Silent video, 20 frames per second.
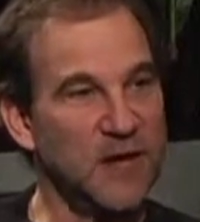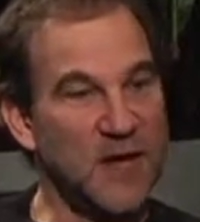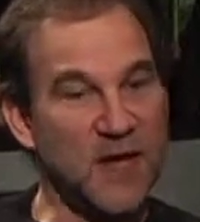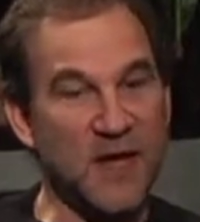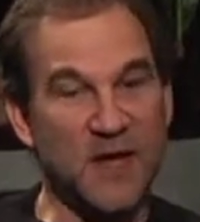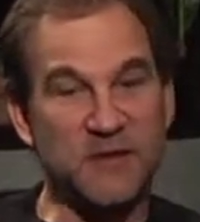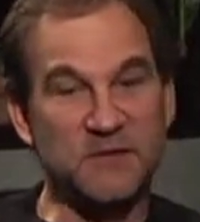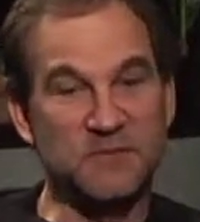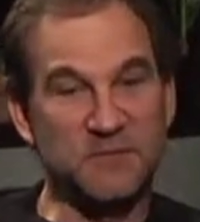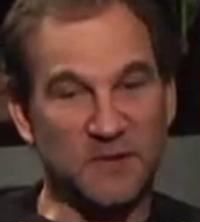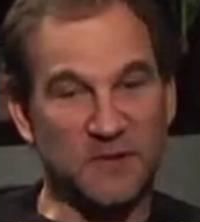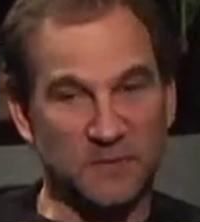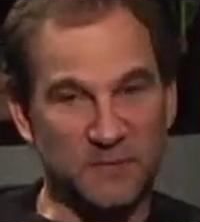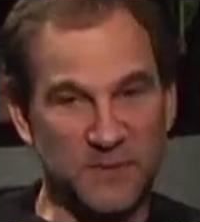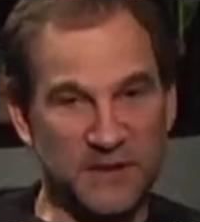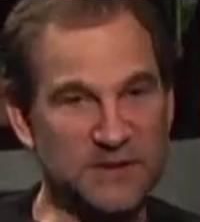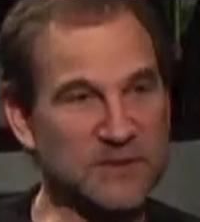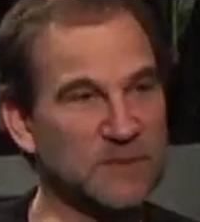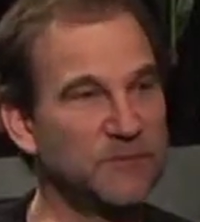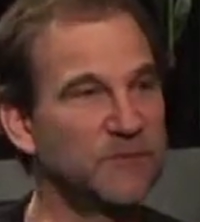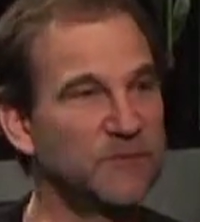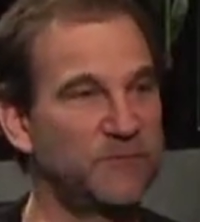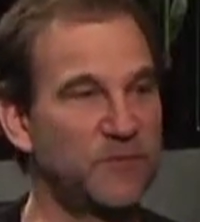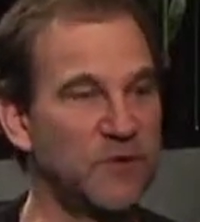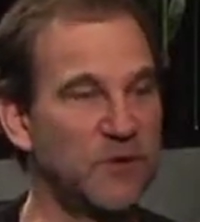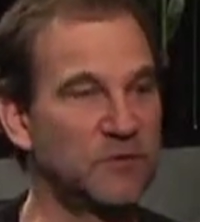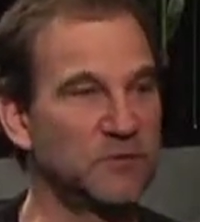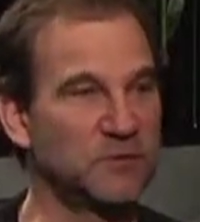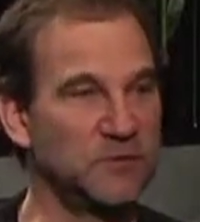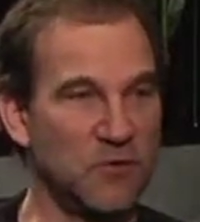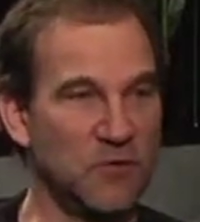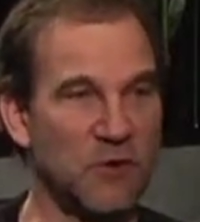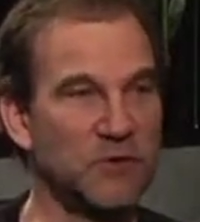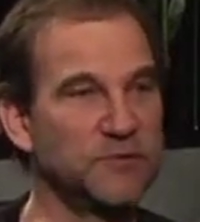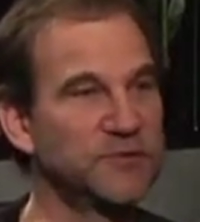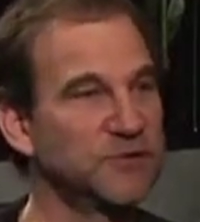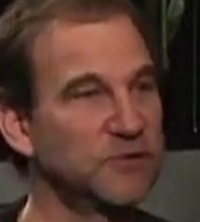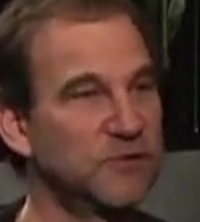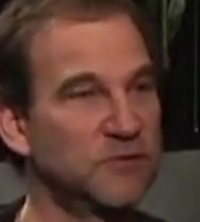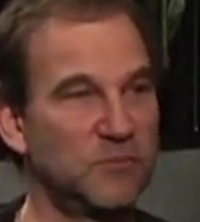Ed picked up the phone,
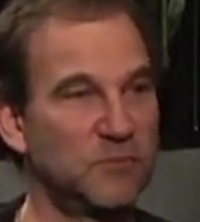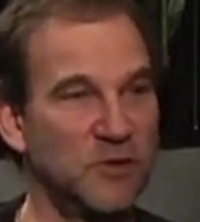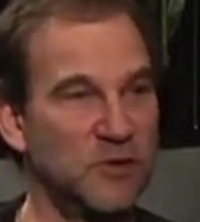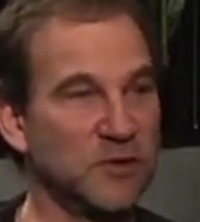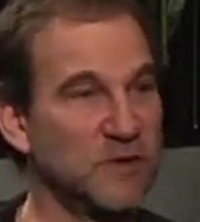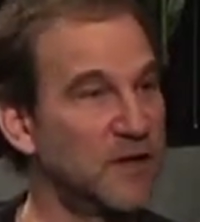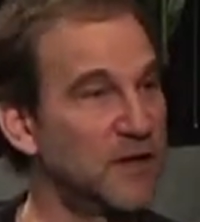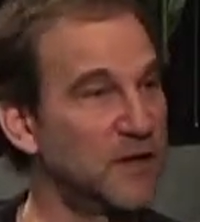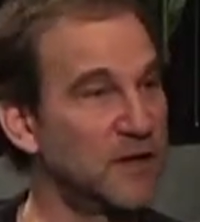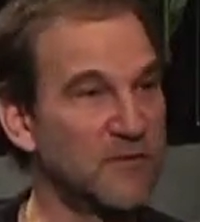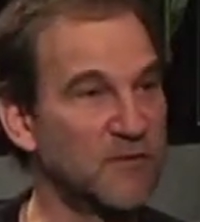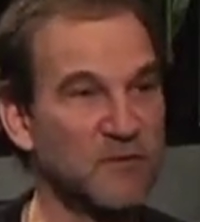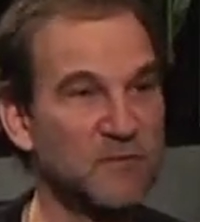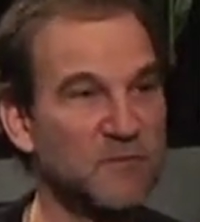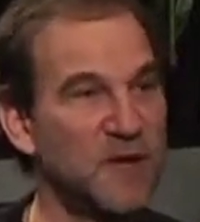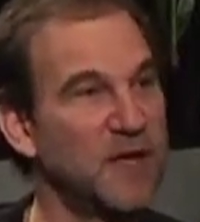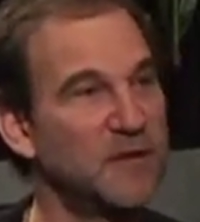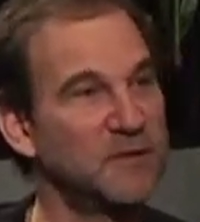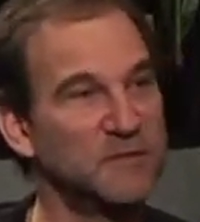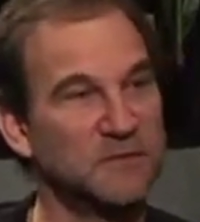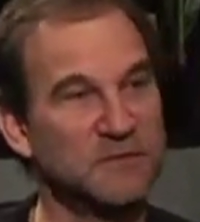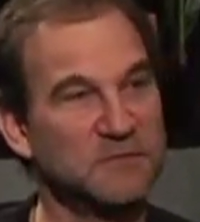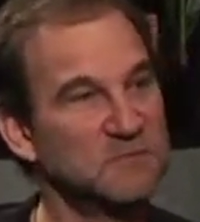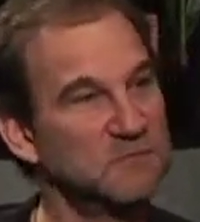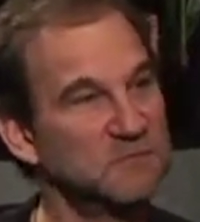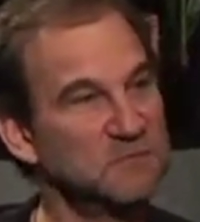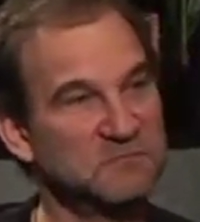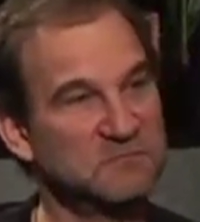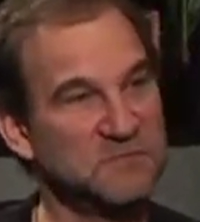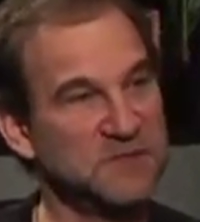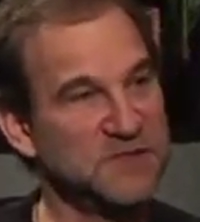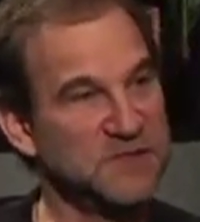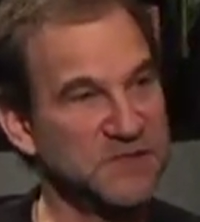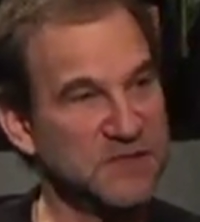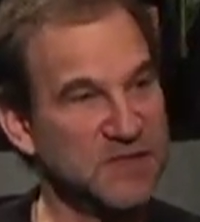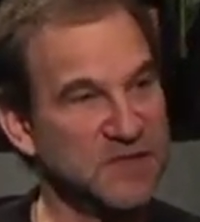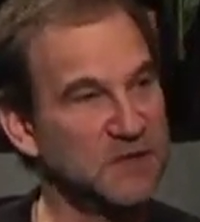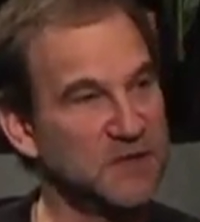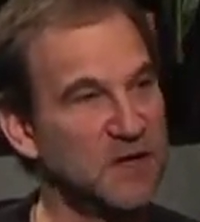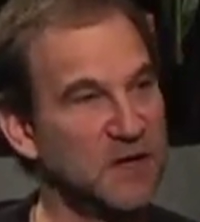called Soderbergh. They had never met. He
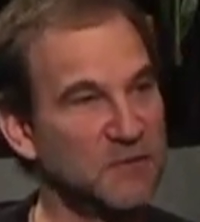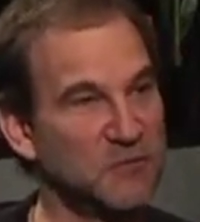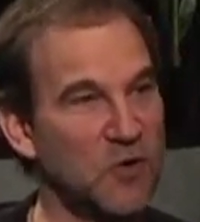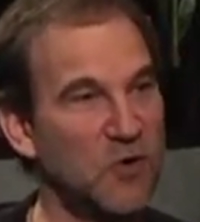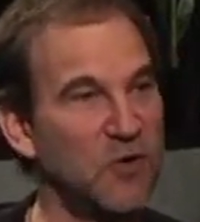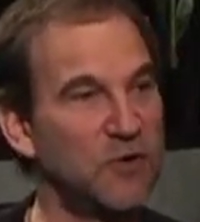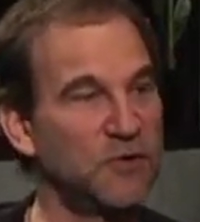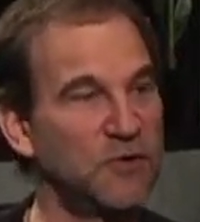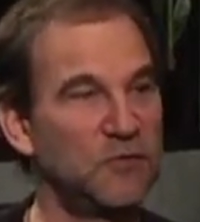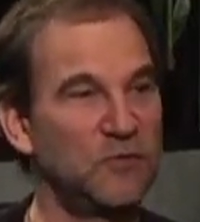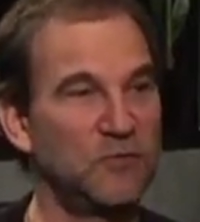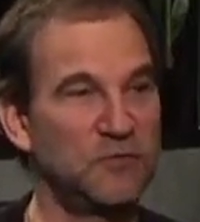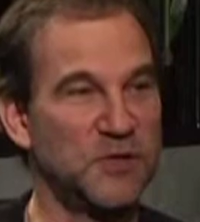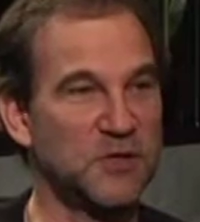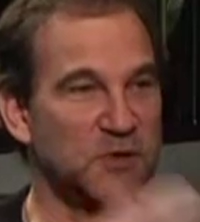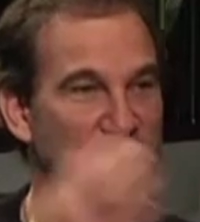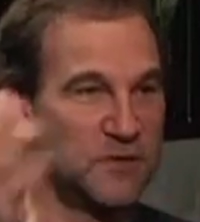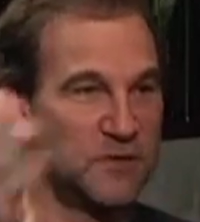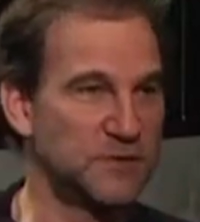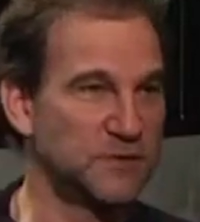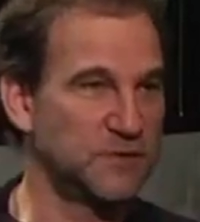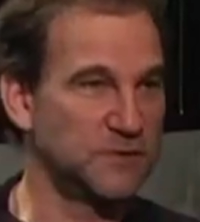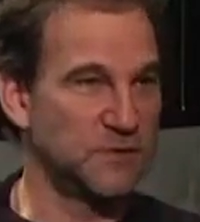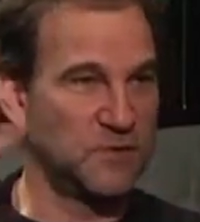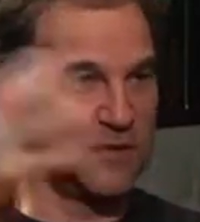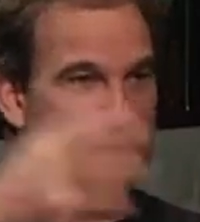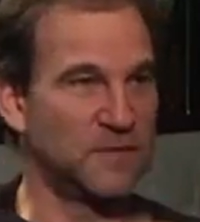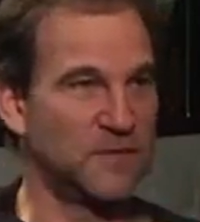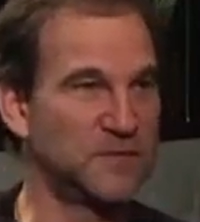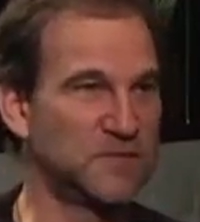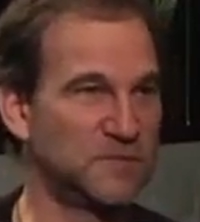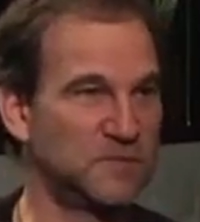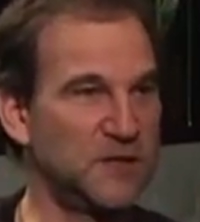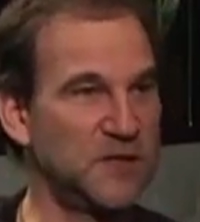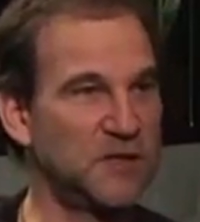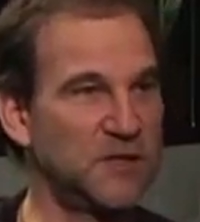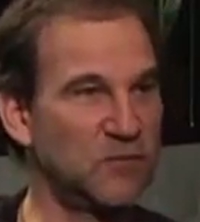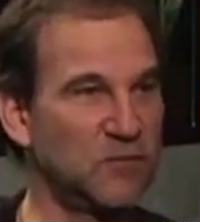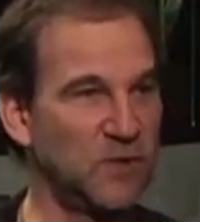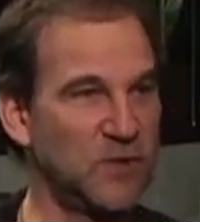said, I'm calling you because you had this
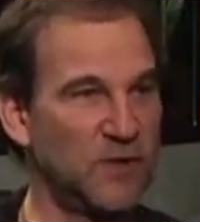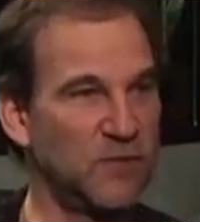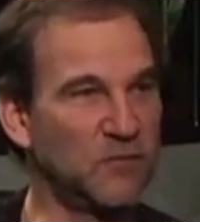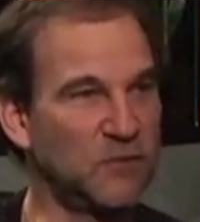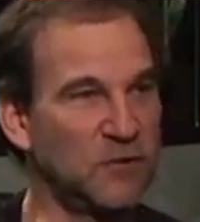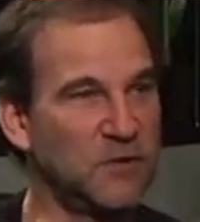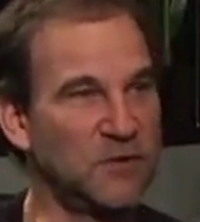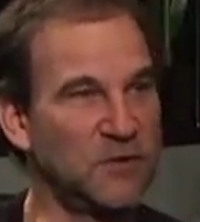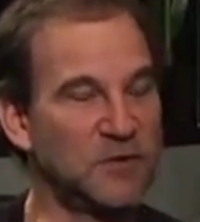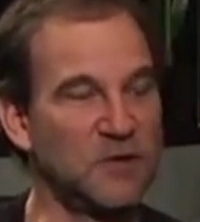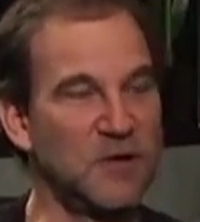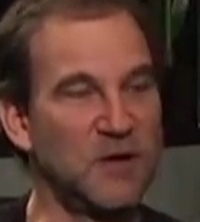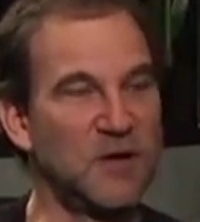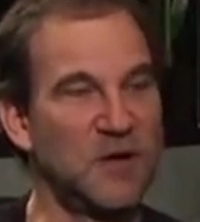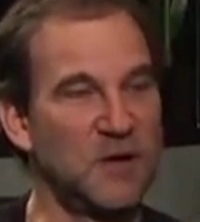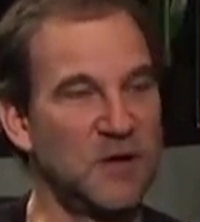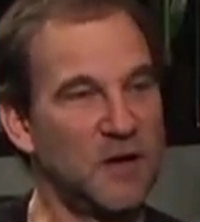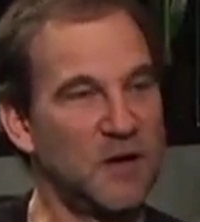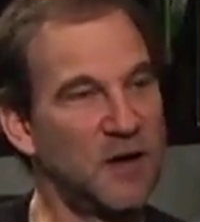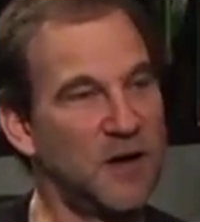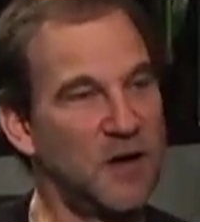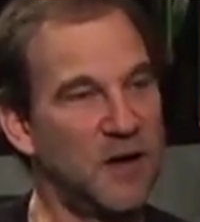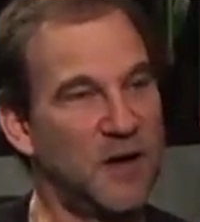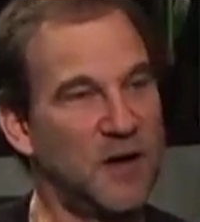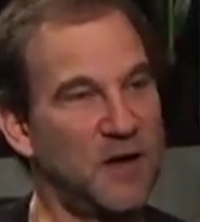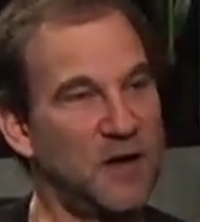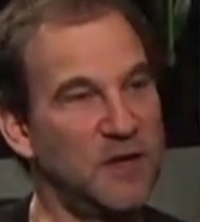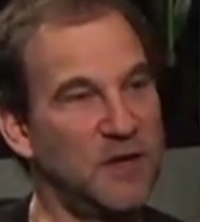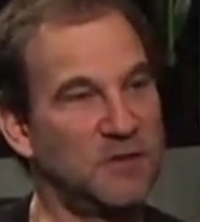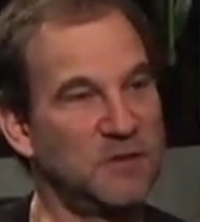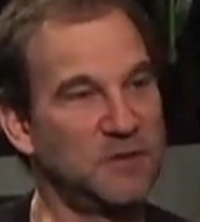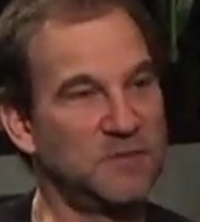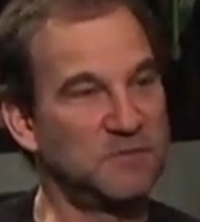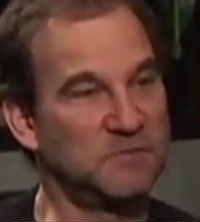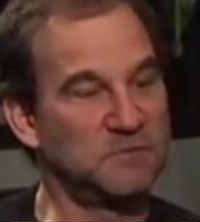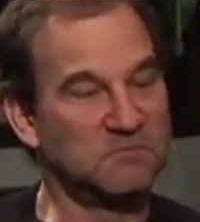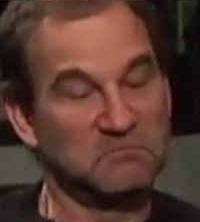meeting, whatever, and I